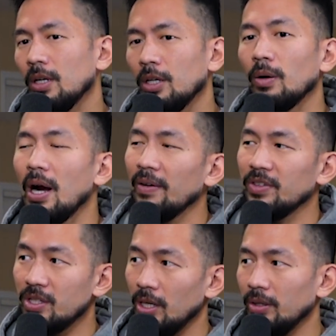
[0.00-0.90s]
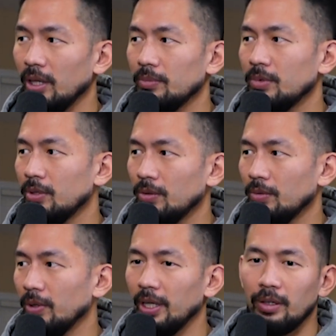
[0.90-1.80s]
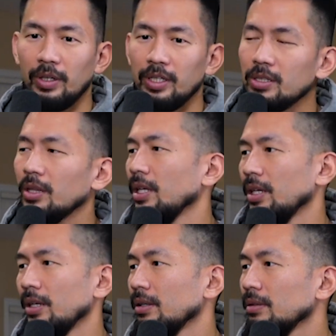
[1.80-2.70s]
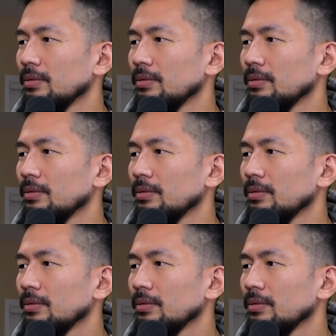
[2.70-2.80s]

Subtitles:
you don't have to tell them to increase the